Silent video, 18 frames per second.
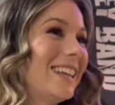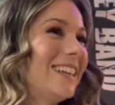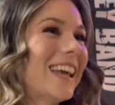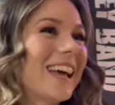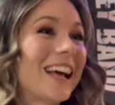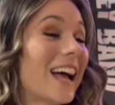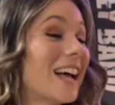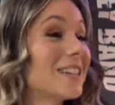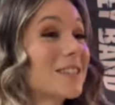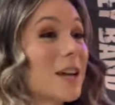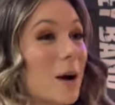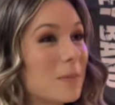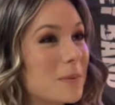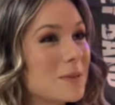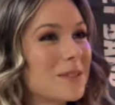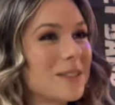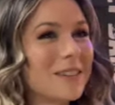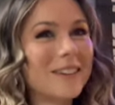as
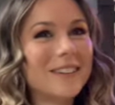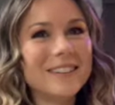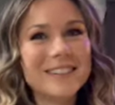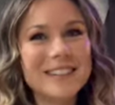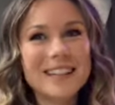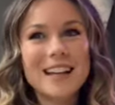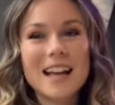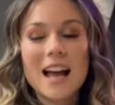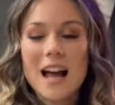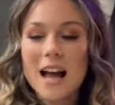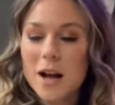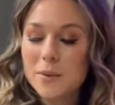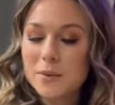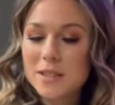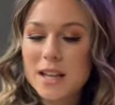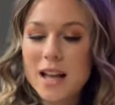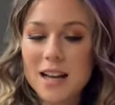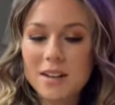couples do, I
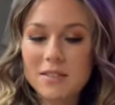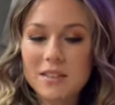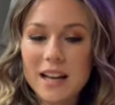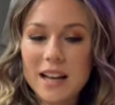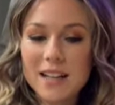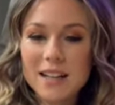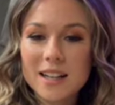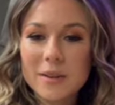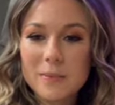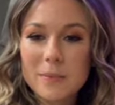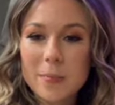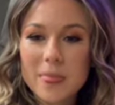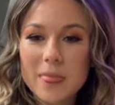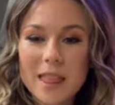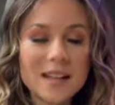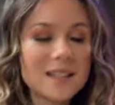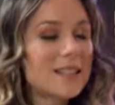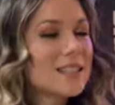was kind of like,
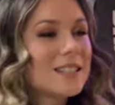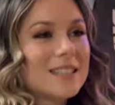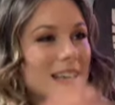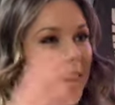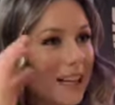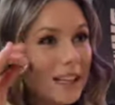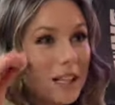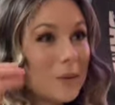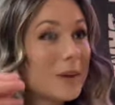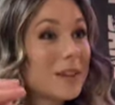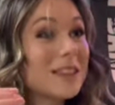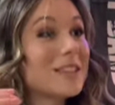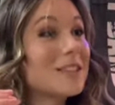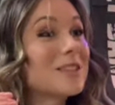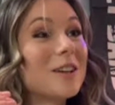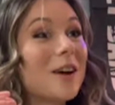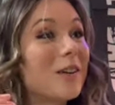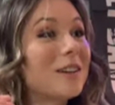that's exactly what
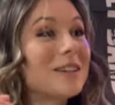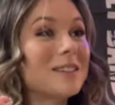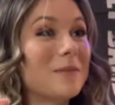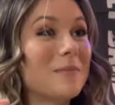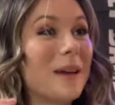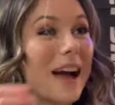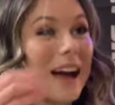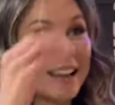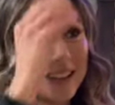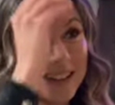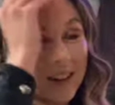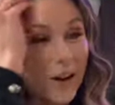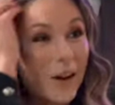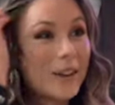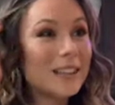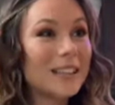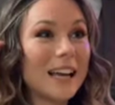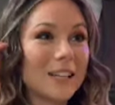this song is about, you
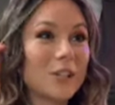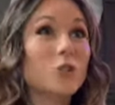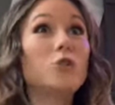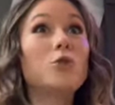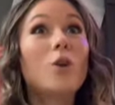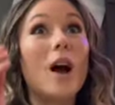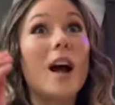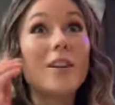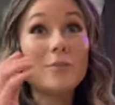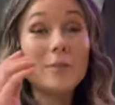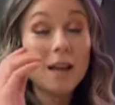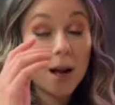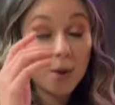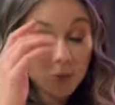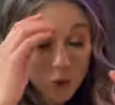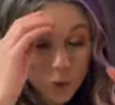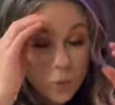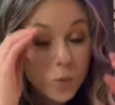know? Like, you drive me
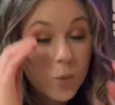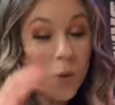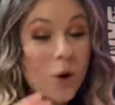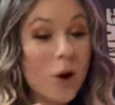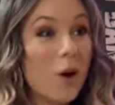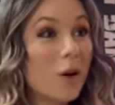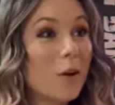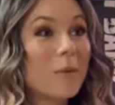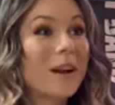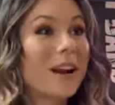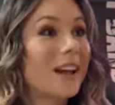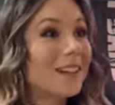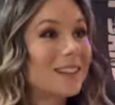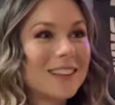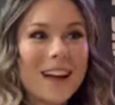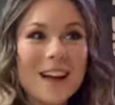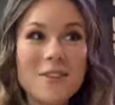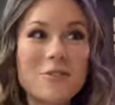up the wall, but I
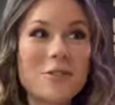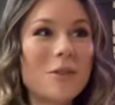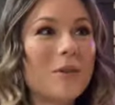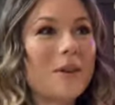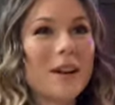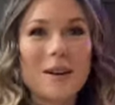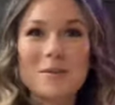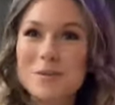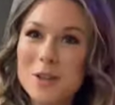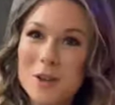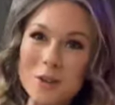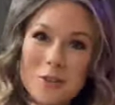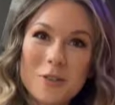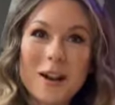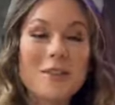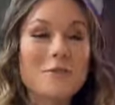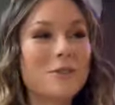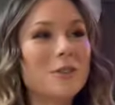love you and I'm so
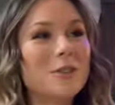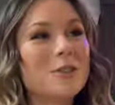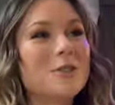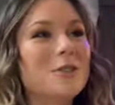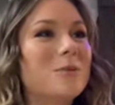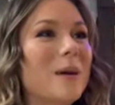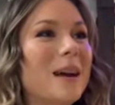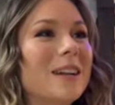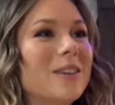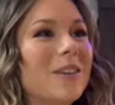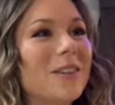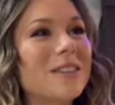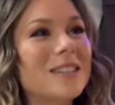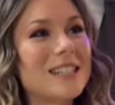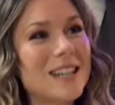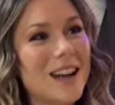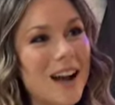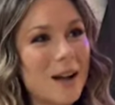grateful you're spending all
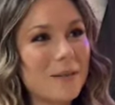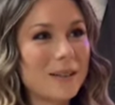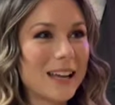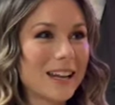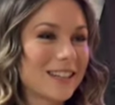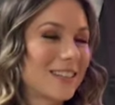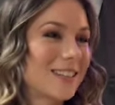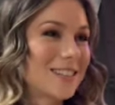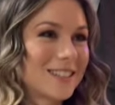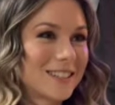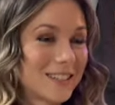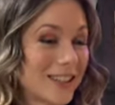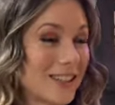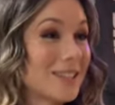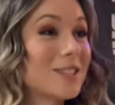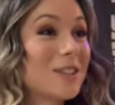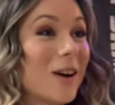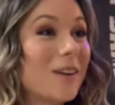this time getting
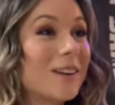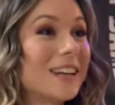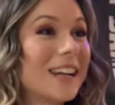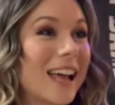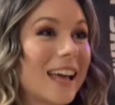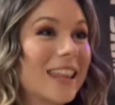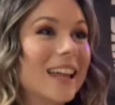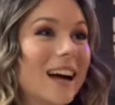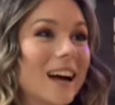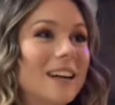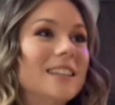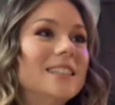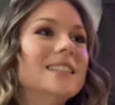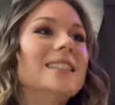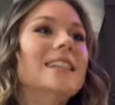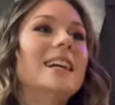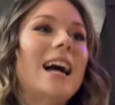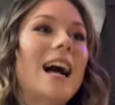this song together,
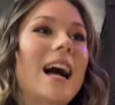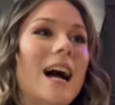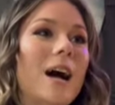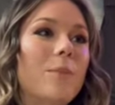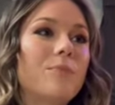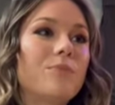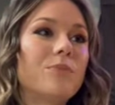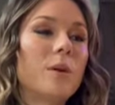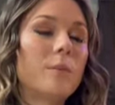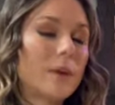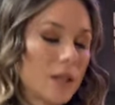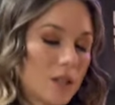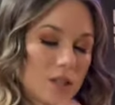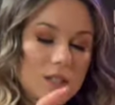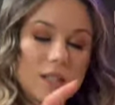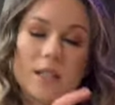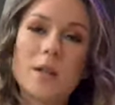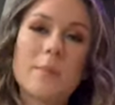but you're
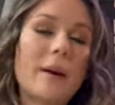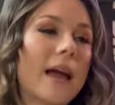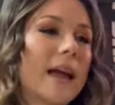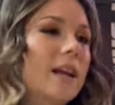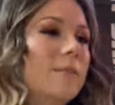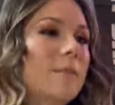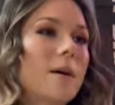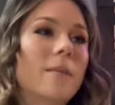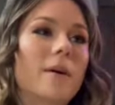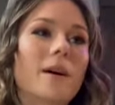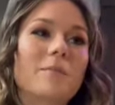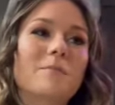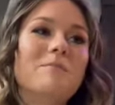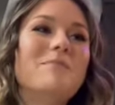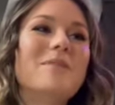still a pain in my butt.